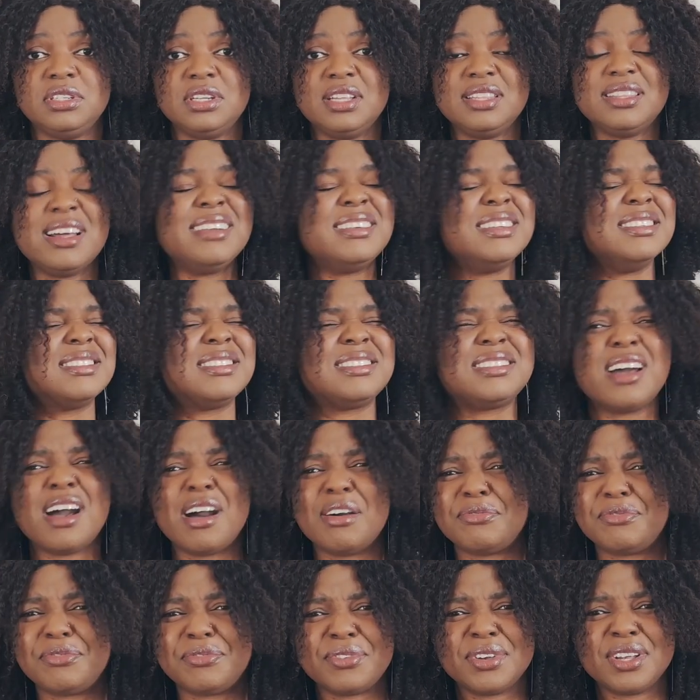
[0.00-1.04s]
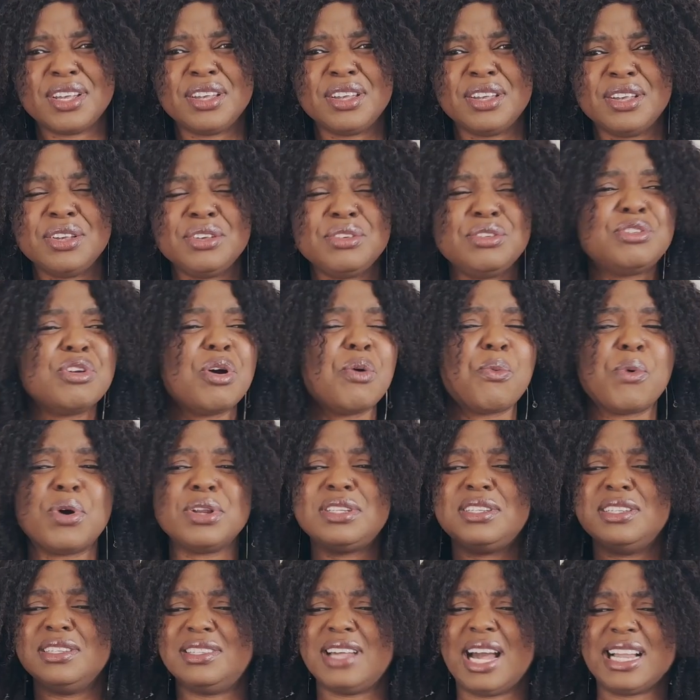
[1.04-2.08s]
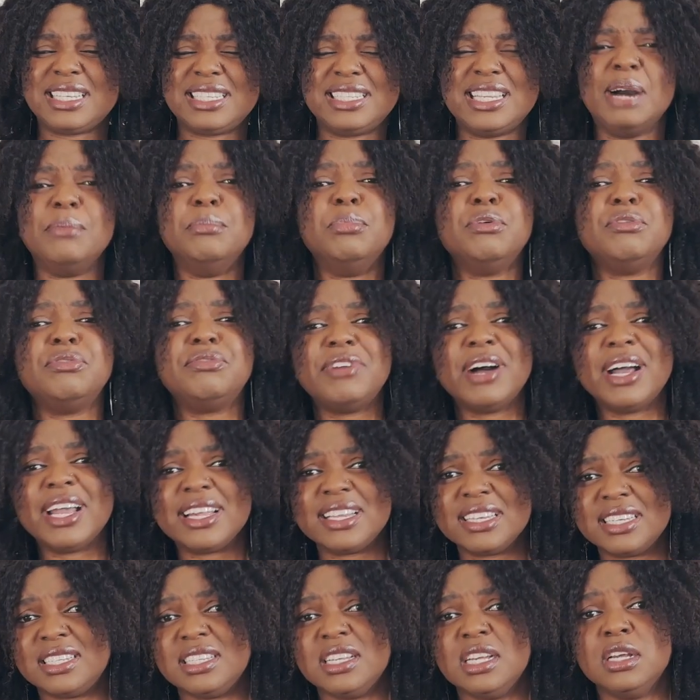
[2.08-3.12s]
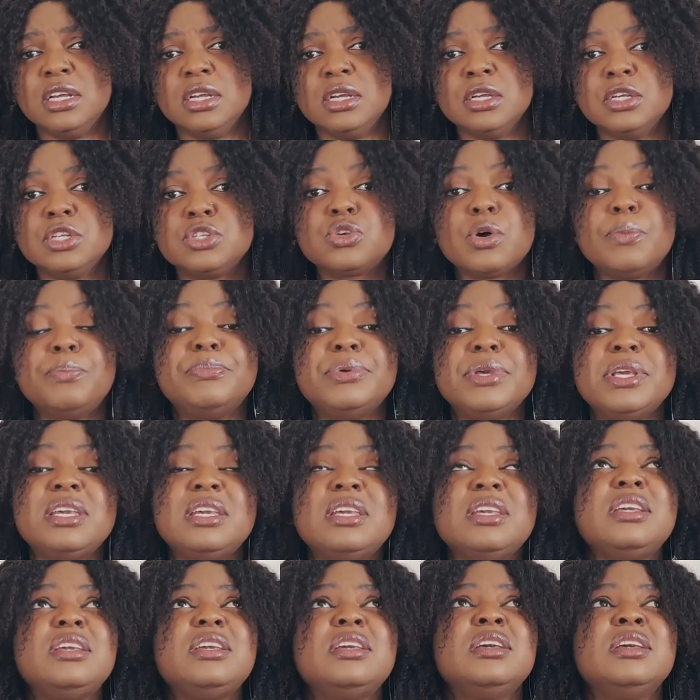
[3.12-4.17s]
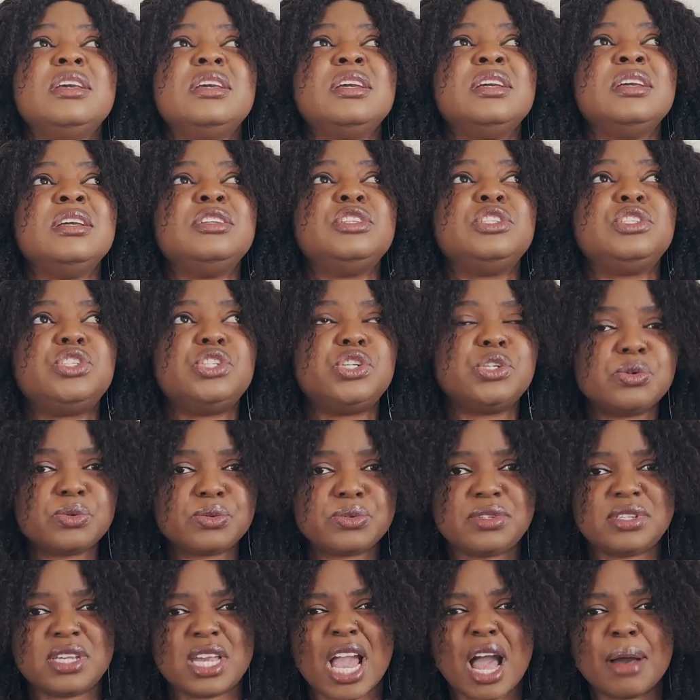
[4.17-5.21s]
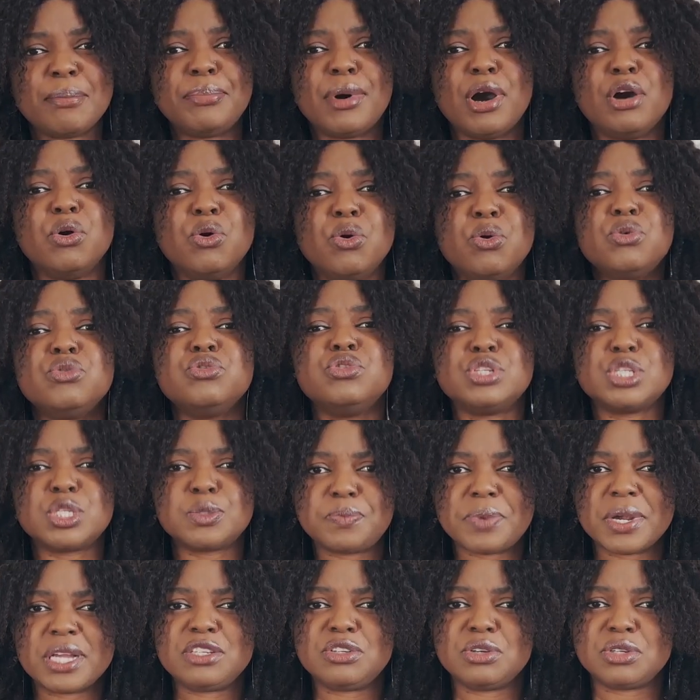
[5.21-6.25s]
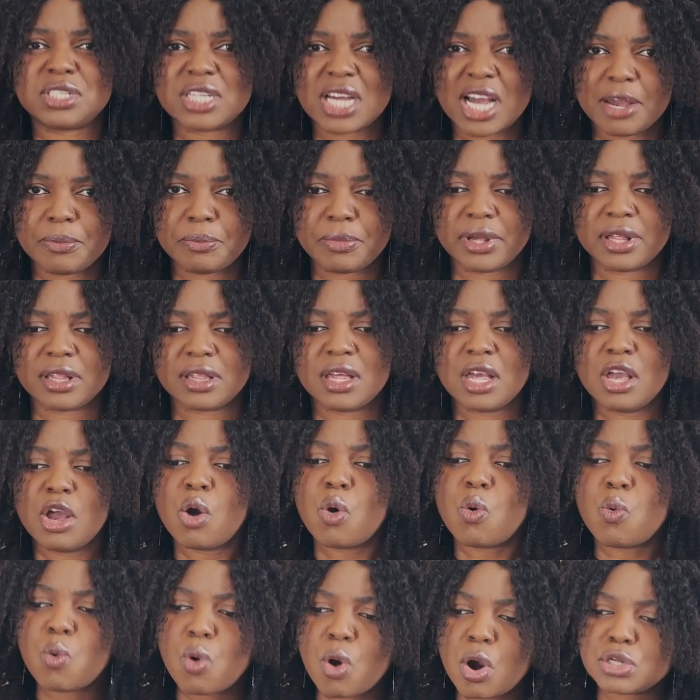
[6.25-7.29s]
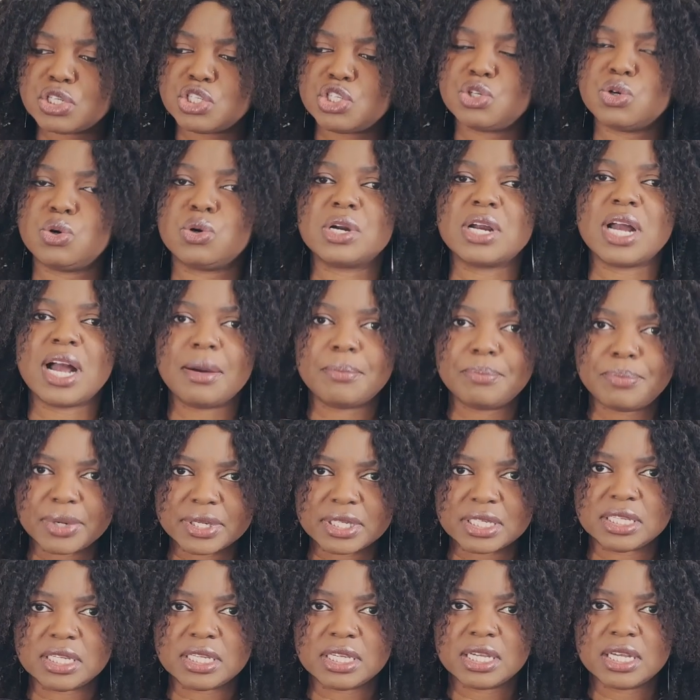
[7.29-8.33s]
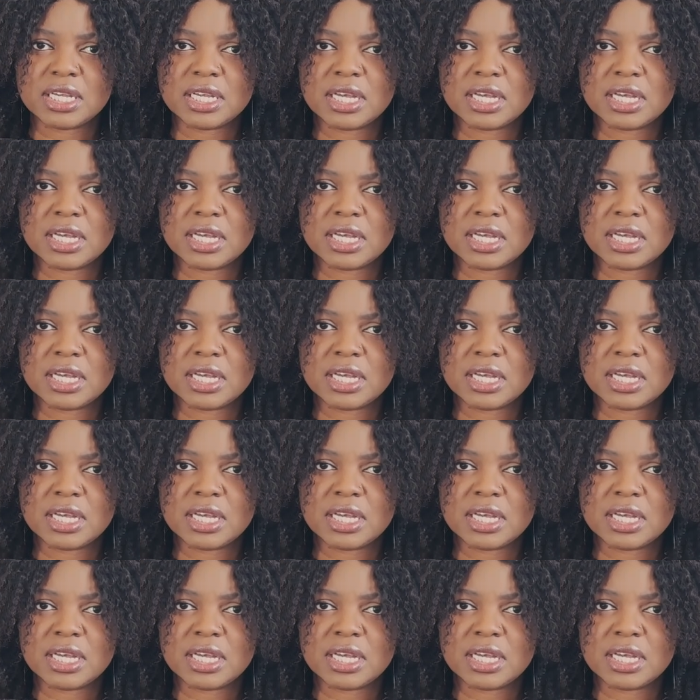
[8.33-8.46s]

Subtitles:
That is tough. You don't want that double fight. So be choosy about who you spend your time with. Watch your company.